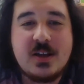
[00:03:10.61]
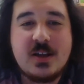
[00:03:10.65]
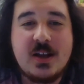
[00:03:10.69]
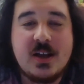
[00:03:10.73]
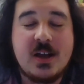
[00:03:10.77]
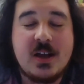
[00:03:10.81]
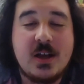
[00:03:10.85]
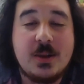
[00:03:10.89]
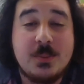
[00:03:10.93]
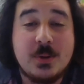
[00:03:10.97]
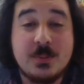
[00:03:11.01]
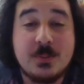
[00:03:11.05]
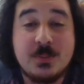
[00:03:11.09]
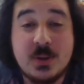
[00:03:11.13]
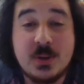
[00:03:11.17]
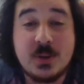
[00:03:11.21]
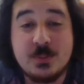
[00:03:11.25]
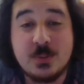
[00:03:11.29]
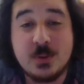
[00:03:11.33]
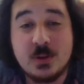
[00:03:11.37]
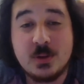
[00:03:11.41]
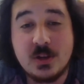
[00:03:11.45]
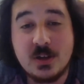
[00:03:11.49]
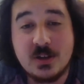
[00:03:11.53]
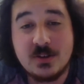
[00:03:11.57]
among
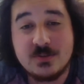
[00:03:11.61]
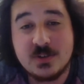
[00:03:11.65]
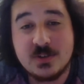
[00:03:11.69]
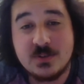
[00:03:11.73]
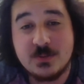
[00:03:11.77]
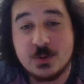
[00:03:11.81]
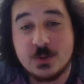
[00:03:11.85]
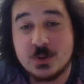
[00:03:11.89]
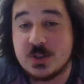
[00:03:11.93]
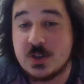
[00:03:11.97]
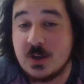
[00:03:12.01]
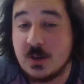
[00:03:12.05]
people of diverse